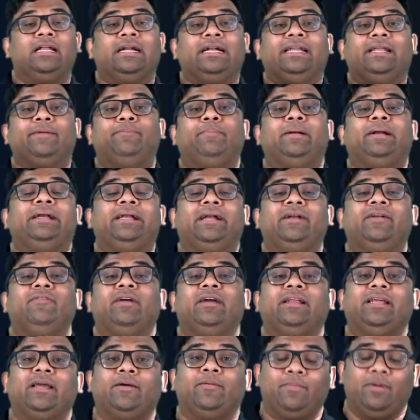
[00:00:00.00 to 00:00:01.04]

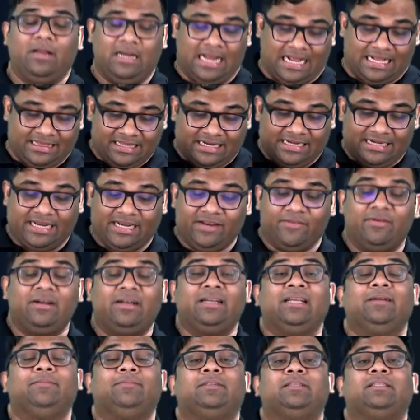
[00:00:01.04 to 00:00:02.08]
the
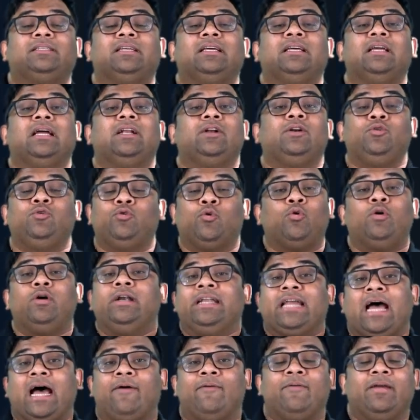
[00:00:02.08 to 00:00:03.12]
derivatives don't
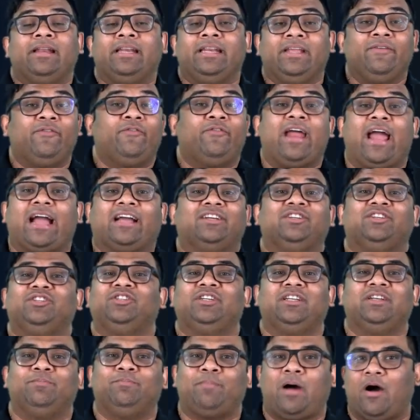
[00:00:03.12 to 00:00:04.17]
have any
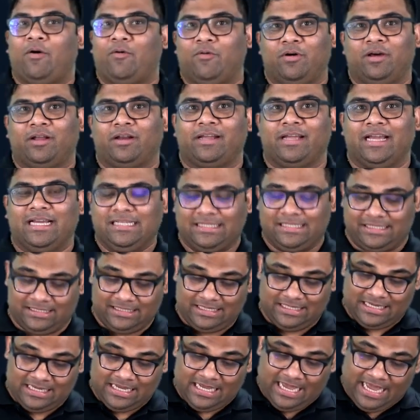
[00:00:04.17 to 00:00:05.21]
fraction power. Yes?
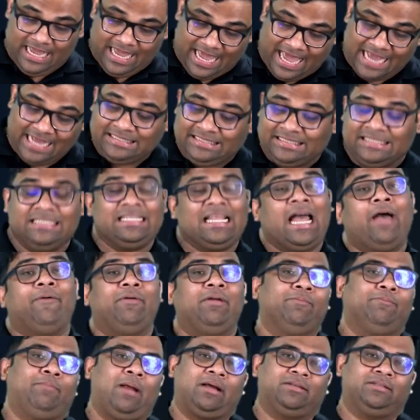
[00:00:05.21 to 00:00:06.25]
X is
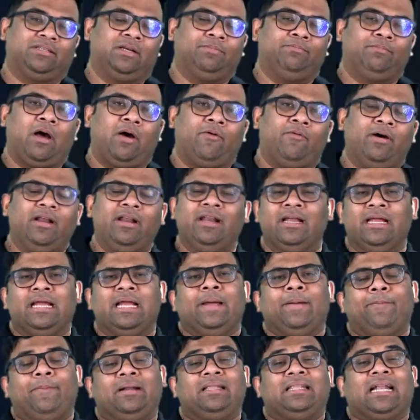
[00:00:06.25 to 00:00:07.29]
having fraction power,
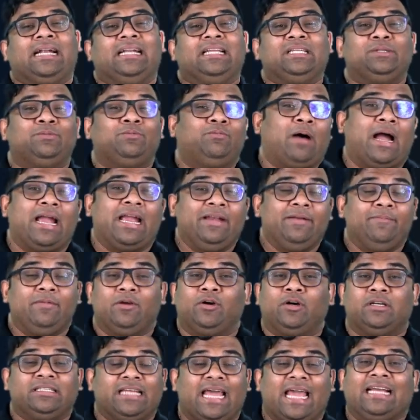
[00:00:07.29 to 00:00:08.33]
but that is fine
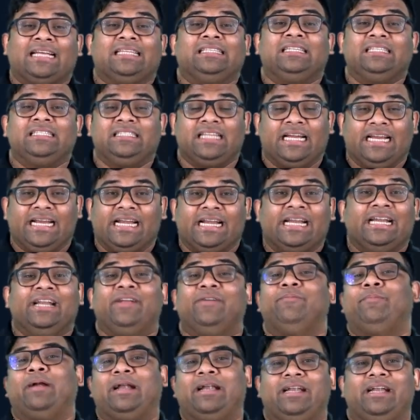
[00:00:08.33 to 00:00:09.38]
because x is the
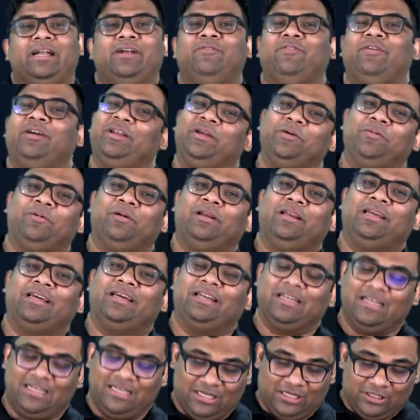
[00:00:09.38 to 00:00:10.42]
independent variable.
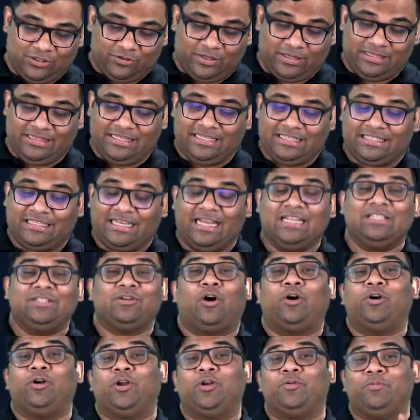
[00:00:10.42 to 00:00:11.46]
So in this case,
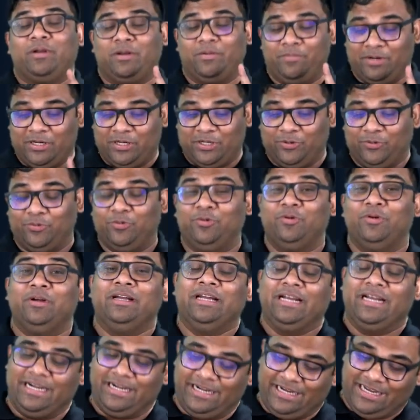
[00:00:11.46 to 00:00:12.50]
order will be 2,
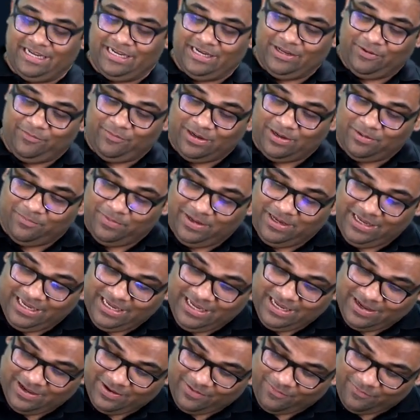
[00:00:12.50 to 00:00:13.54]
degree will
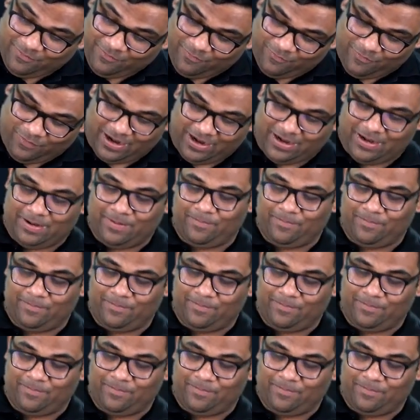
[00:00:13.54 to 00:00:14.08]
be 1.